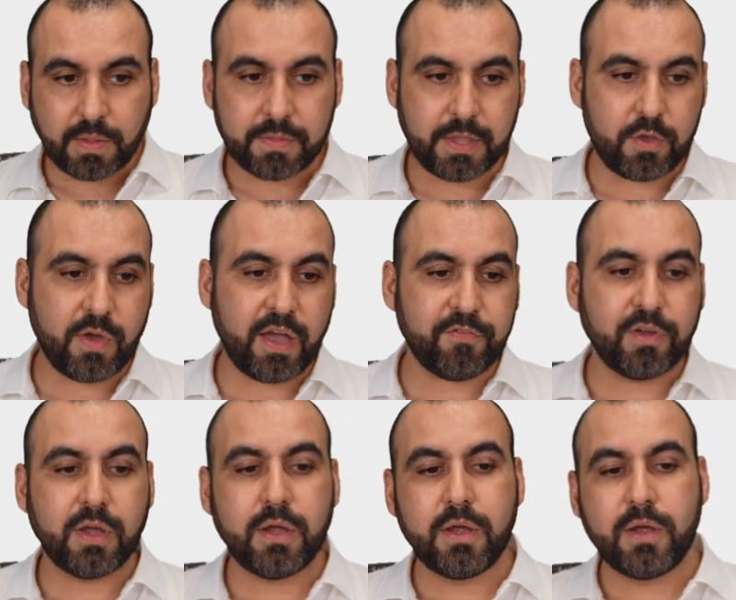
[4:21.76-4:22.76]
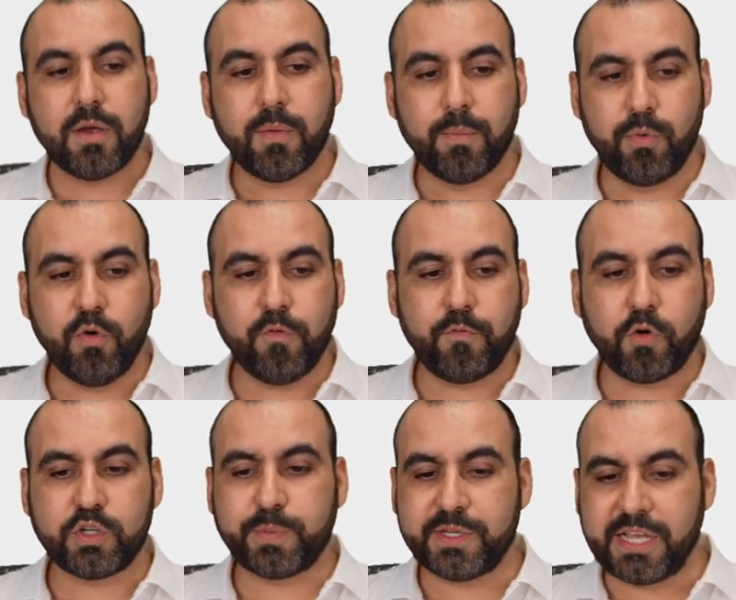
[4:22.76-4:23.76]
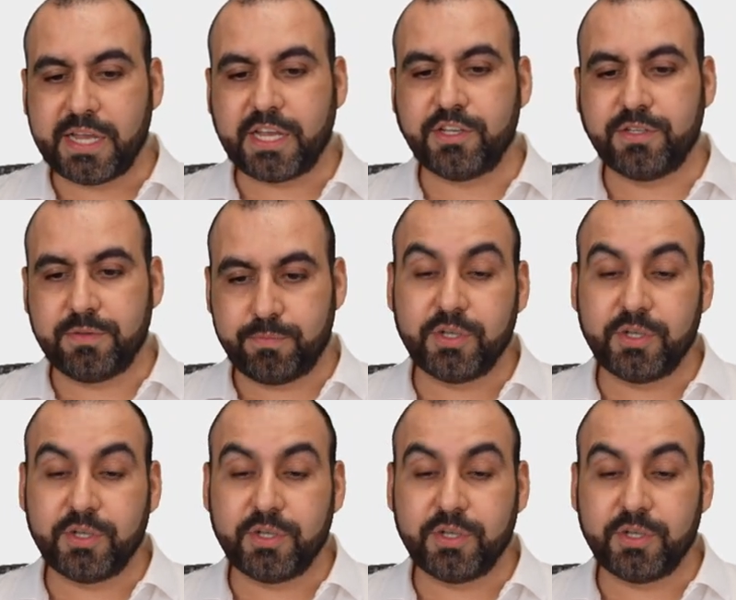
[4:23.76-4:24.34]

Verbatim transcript: Then you have brute force protection.